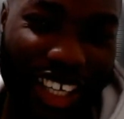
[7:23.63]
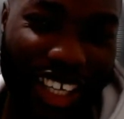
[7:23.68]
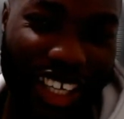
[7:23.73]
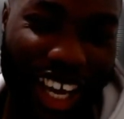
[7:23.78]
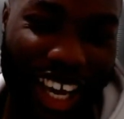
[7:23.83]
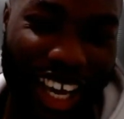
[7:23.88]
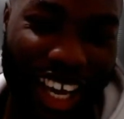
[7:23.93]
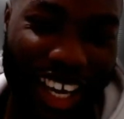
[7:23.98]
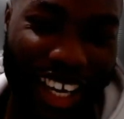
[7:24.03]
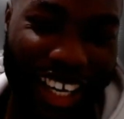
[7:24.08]

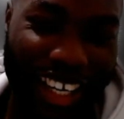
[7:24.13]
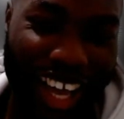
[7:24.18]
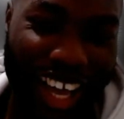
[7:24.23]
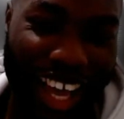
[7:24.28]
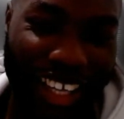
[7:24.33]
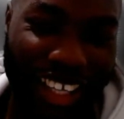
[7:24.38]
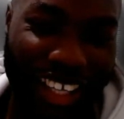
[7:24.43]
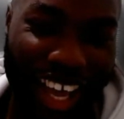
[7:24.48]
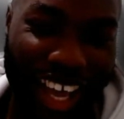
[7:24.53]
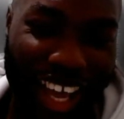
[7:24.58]

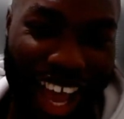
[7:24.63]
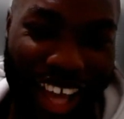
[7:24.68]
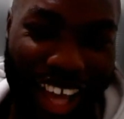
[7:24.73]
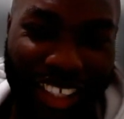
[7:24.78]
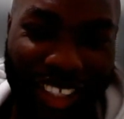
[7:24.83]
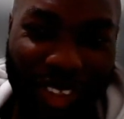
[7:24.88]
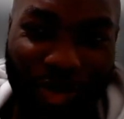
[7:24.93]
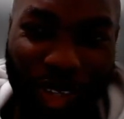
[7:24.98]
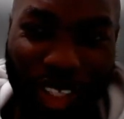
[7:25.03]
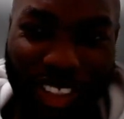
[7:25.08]
I
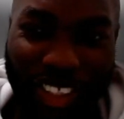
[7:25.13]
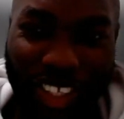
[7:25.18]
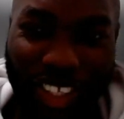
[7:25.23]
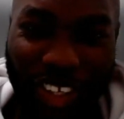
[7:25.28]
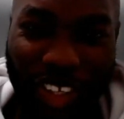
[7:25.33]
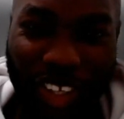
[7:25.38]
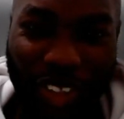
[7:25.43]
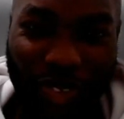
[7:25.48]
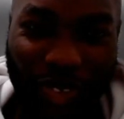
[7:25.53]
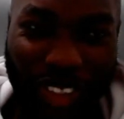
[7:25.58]
did battle
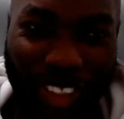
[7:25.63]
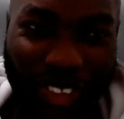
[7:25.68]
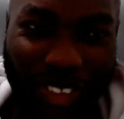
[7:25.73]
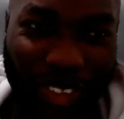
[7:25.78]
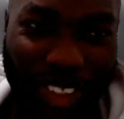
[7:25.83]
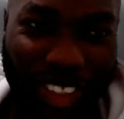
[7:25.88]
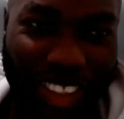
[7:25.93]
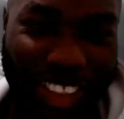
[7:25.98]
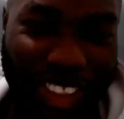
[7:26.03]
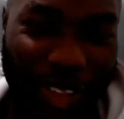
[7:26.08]
a lot with
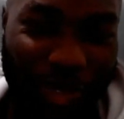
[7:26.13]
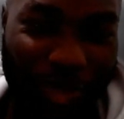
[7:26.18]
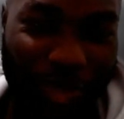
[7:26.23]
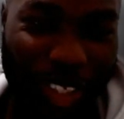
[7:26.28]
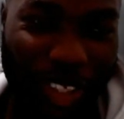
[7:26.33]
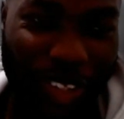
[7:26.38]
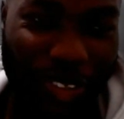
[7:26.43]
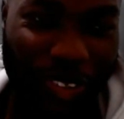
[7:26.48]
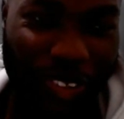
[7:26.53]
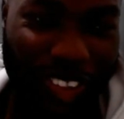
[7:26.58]

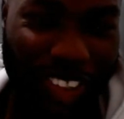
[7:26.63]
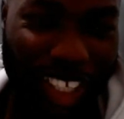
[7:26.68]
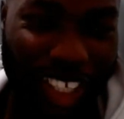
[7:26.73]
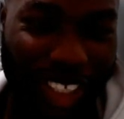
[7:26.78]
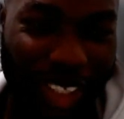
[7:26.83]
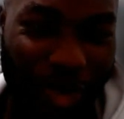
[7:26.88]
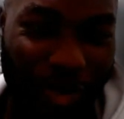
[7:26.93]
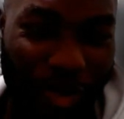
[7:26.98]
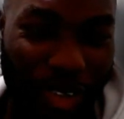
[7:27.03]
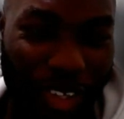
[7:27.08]
TPUs
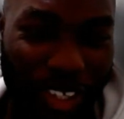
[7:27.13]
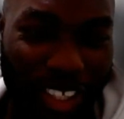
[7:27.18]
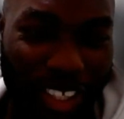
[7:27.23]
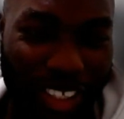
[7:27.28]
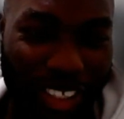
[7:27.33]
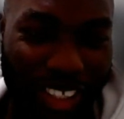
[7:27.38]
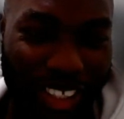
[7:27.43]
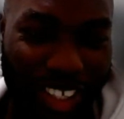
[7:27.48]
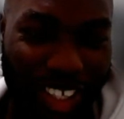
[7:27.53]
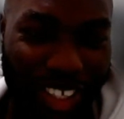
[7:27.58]
and
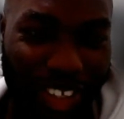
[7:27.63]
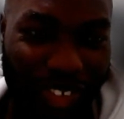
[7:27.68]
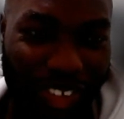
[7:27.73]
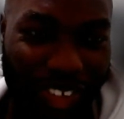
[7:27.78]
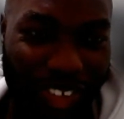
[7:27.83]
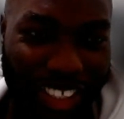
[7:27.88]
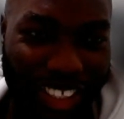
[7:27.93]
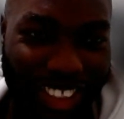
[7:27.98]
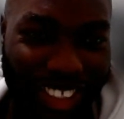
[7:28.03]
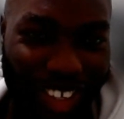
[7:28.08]
debugging and all of
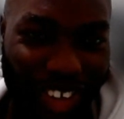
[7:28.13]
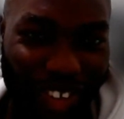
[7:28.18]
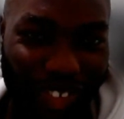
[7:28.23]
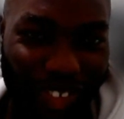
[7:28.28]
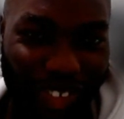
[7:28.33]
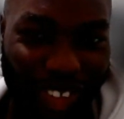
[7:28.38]
that stuff.